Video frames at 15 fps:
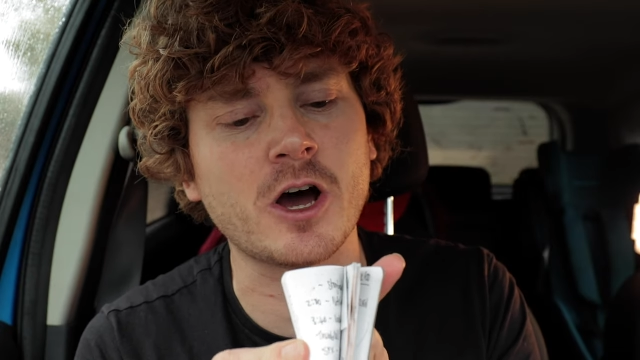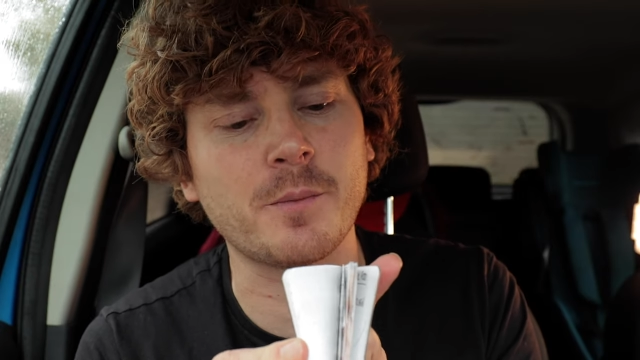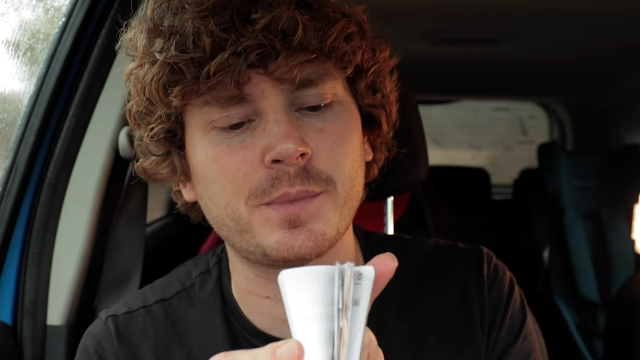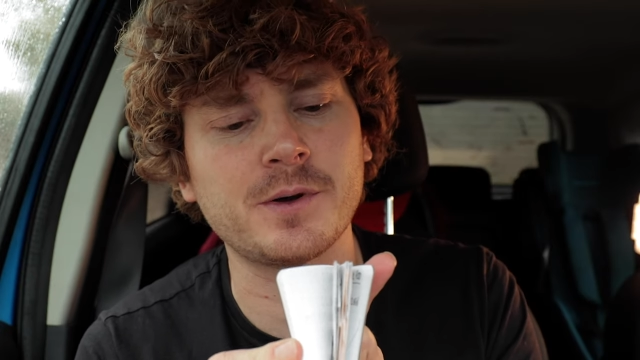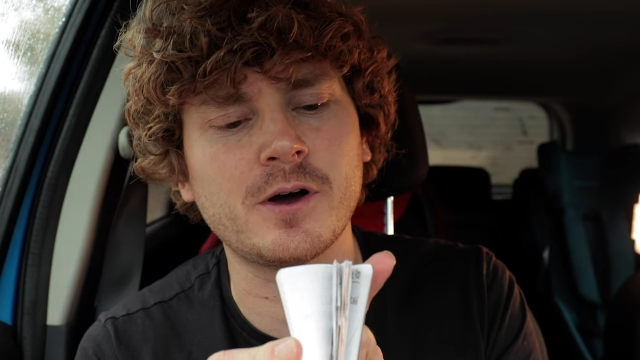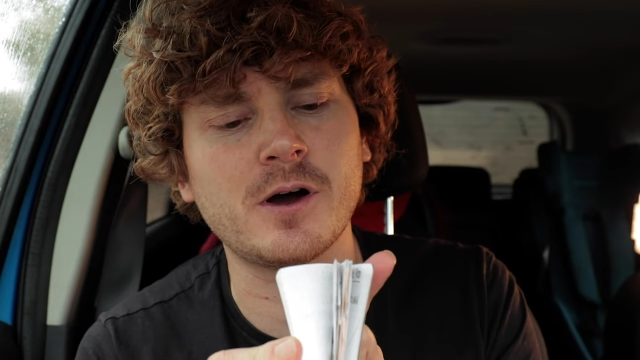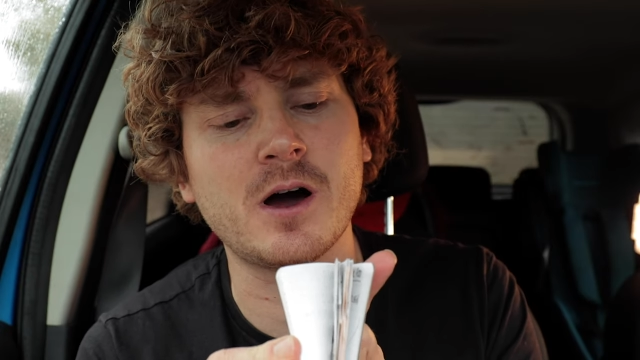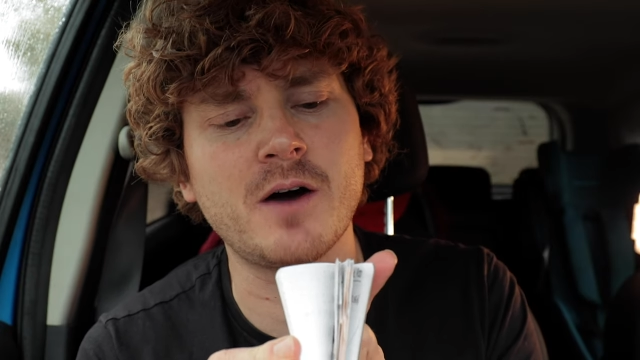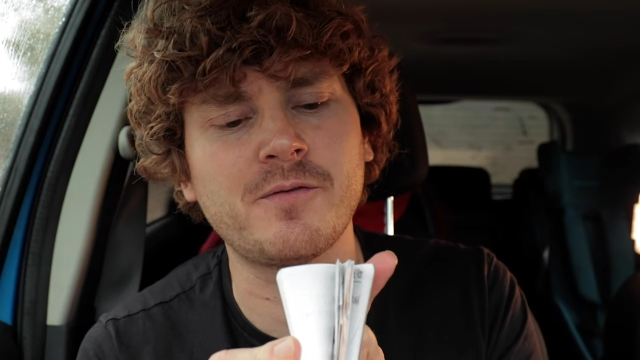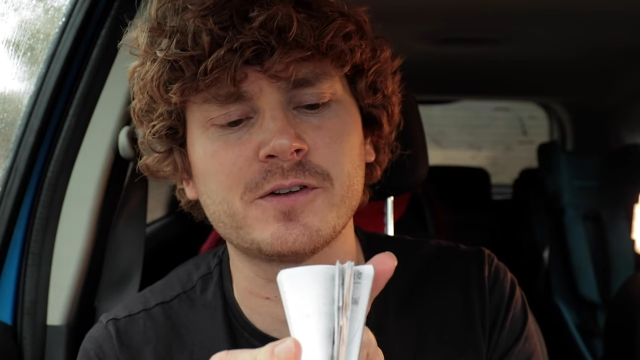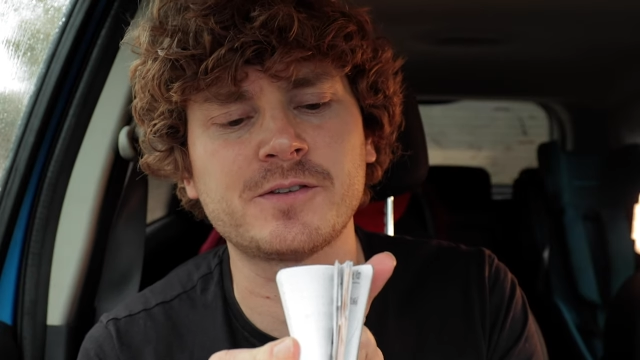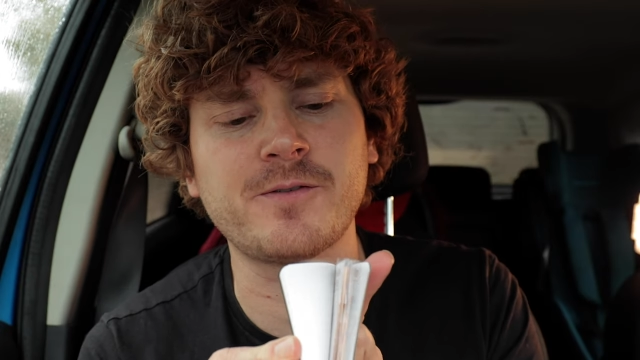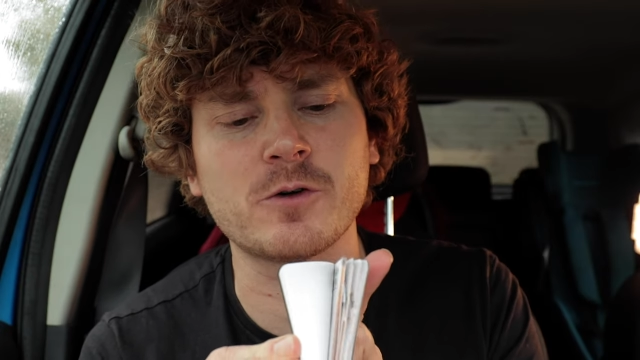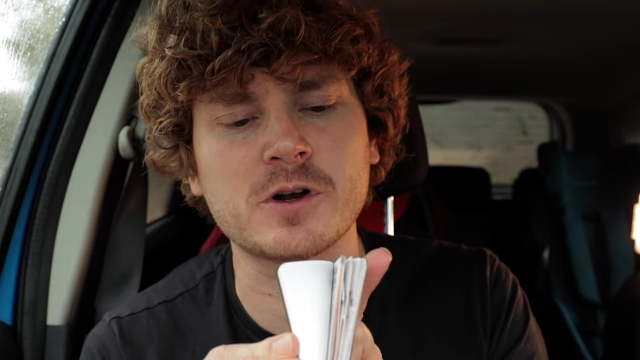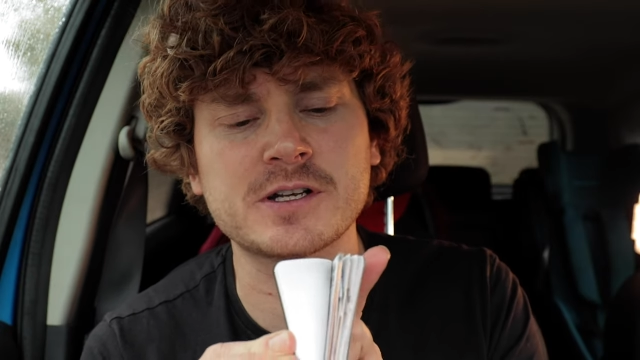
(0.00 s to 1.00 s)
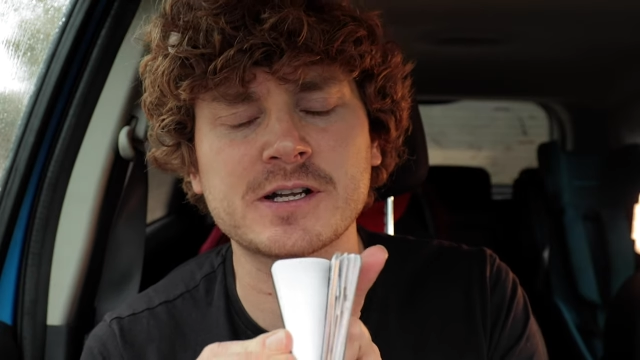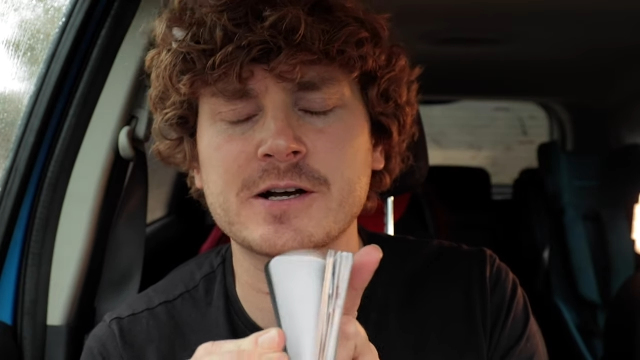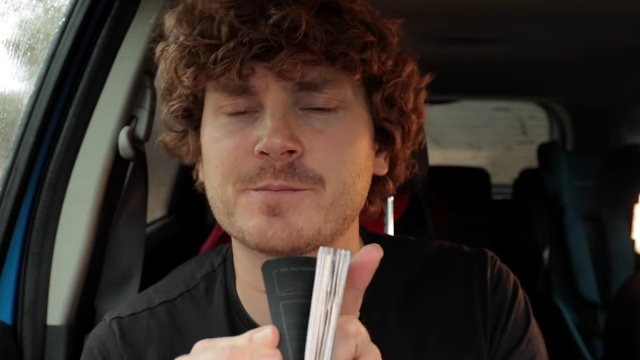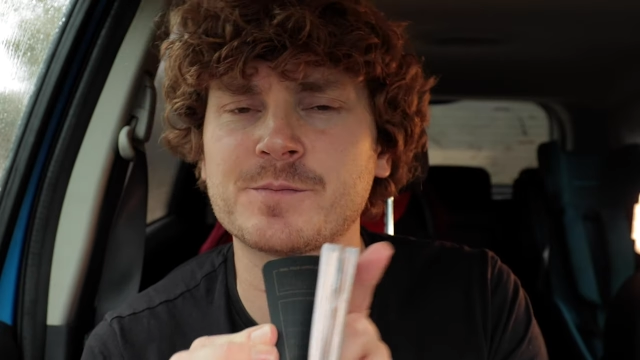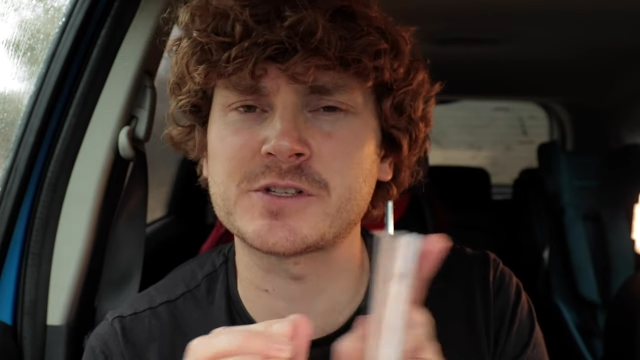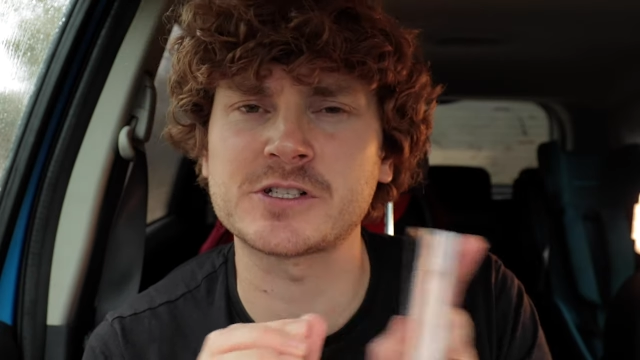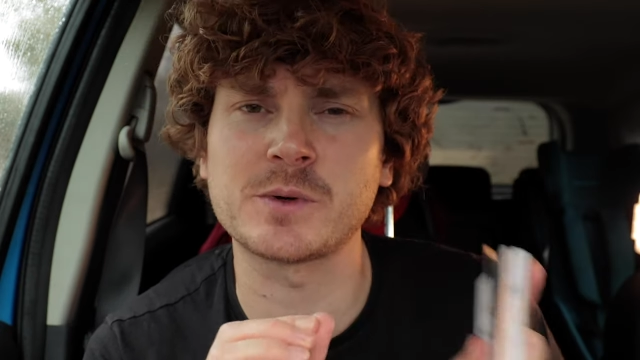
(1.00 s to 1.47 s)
up, half are folded down.